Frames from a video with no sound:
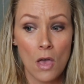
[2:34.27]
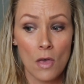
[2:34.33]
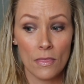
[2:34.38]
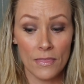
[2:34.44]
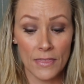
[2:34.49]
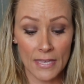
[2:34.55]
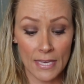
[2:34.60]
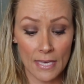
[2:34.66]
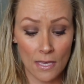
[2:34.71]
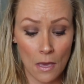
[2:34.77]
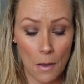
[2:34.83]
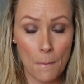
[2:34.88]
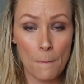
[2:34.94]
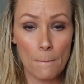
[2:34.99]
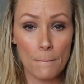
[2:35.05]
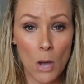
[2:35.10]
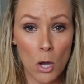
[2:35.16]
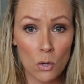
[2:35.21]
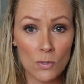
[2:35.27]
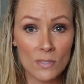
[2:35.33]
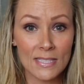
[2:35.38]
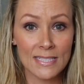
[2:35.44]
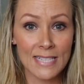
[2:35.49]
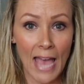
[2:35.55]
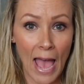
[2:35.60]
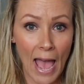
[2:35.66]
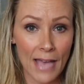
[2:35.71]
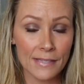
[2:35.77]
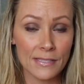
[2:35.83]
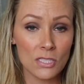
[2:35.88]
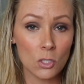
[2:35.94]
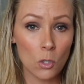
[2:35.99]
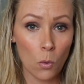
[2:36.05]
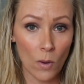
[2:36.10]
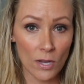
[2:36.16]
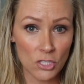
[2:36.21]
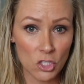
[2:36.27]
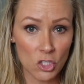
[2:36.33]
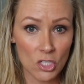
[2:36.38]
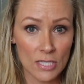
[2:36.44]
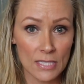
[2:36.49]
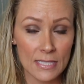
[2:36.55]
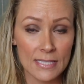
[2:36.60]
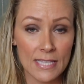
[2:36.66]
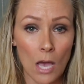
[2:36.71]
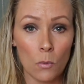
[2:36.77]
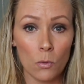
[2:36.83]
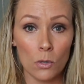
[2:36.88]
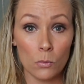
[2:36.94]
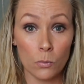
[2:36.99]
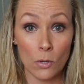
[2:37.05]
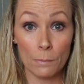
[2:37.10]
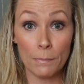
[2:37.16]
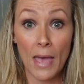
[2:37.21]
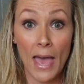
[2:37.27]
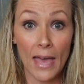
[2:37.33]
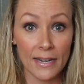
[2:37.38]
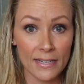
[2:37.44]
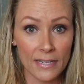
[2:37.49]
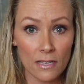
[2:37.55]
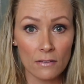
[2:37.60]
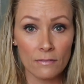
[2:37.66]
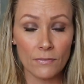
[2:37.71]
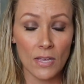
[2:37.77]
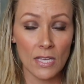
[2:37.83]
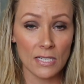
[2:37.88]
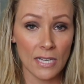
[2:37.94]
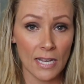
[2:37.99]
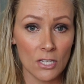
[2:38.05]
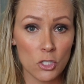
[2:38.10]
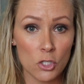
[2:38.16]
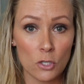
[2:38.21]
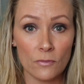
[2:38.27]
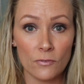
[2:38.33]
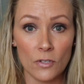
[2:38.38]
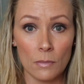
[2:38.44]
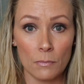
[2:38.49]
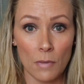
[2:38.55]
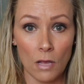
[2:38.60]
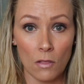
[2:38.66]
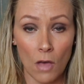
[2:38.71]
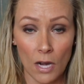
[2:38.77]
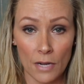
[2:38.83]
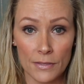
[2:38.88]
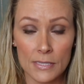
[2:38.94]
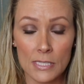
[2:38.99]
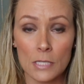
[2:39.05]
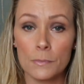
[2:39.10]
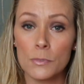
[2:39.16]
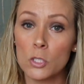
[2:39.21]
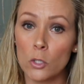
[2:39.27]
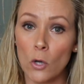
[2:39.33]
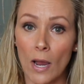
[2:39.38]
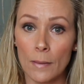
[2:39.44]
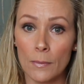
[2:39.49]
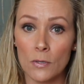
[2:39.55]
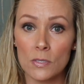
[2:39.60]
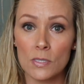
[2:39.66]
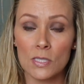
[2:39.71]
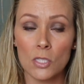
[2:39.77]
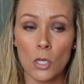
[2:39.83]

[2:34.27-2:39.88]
the most asked questions that were repetitive in nature from a lot of the subscribers.